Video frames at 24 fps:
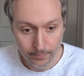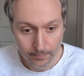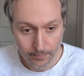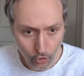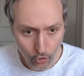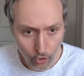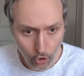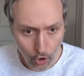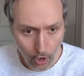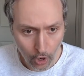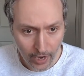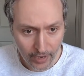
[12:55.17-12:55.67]

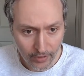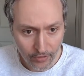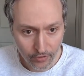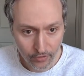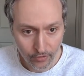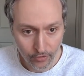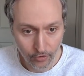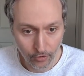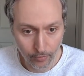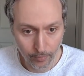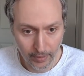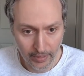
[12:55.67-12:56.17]
knight
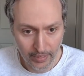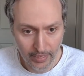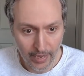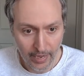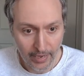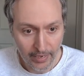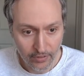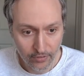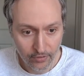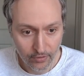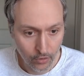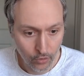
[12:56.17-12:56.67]
to
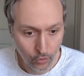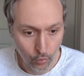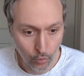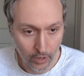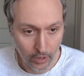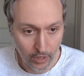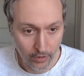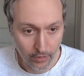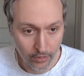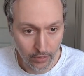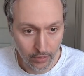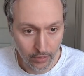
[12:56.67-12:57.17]
b8
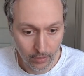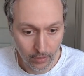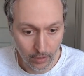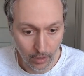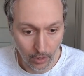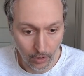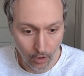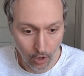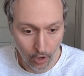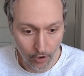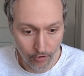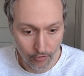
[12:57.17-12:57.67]
with a
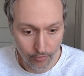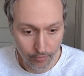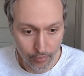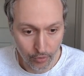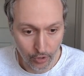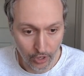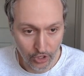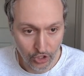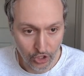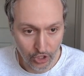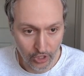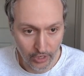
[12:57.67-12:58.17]
lot of
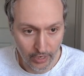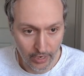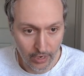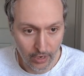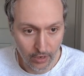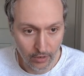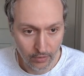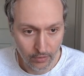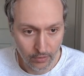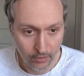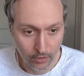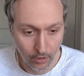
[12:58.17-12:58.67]
pressure
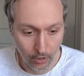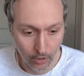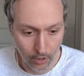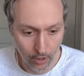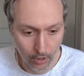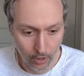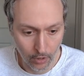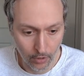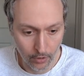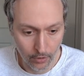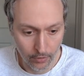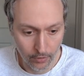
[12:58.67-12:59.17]
now
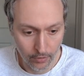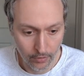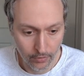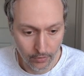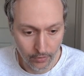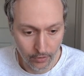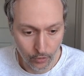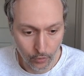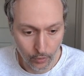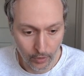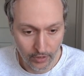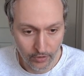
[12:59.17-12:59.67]
on the
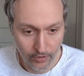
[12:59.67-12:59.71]
queen